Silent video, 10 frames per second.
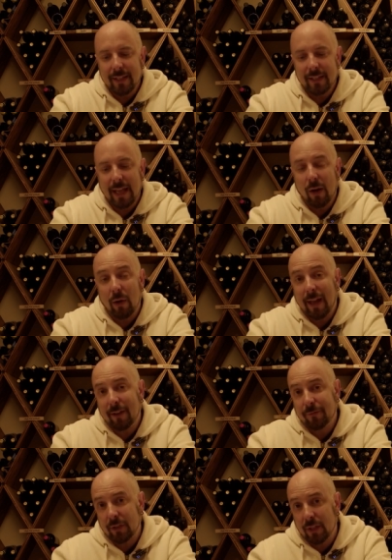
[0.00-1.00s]
Now,
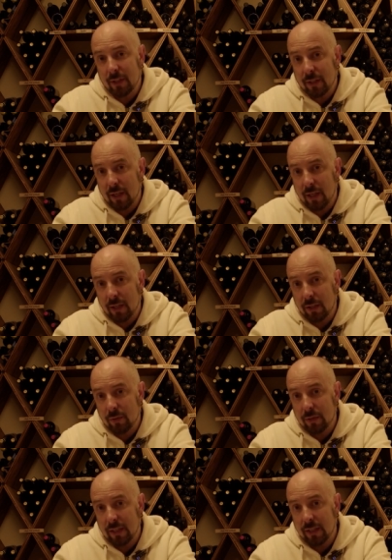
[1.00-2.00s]
after uh,
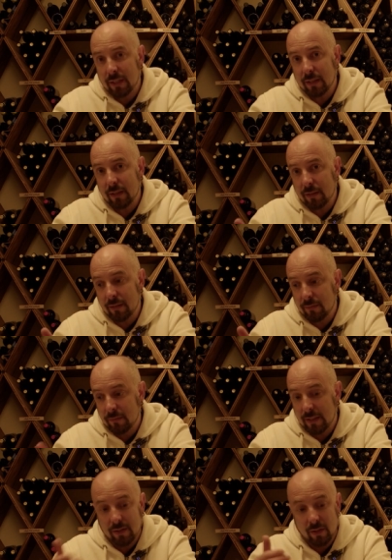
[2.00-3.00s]
using
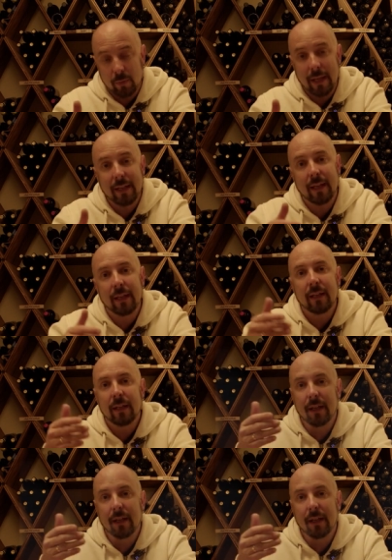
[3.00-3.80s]
this on Wenge,